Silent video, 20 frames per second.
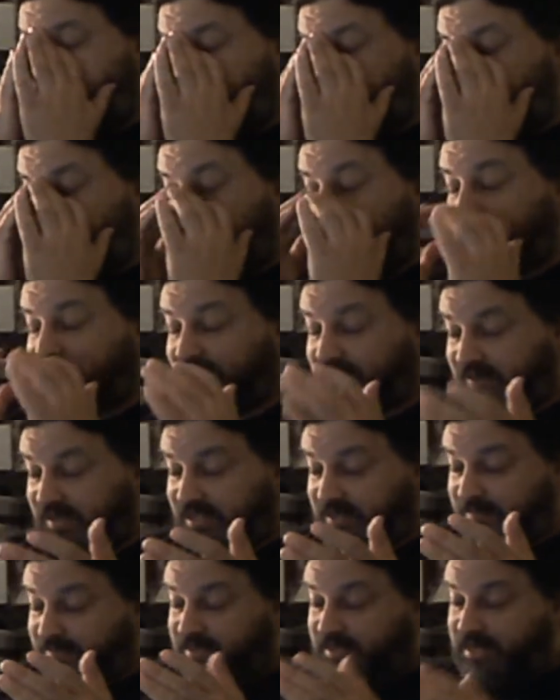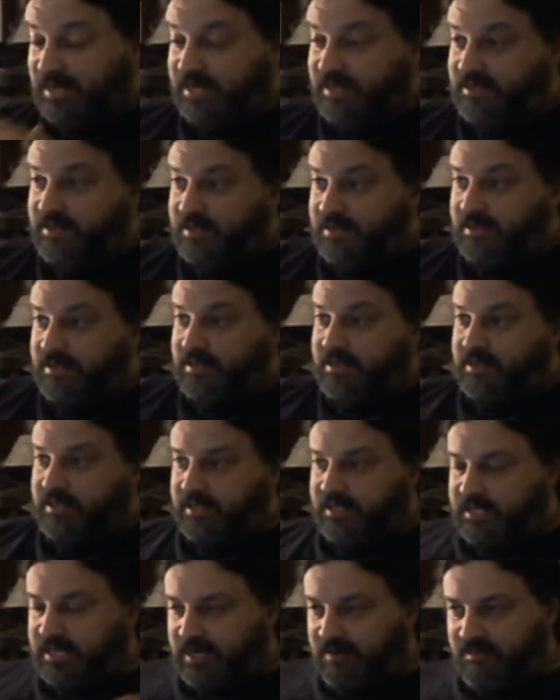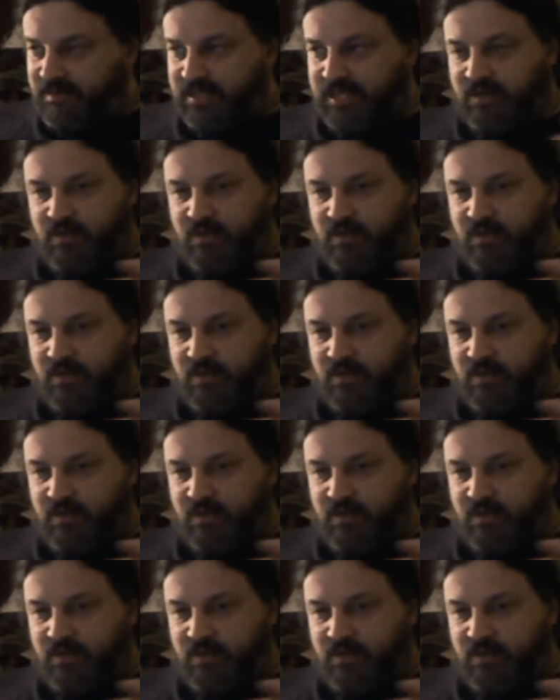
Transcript: is what I have to finish up tonight. Get everything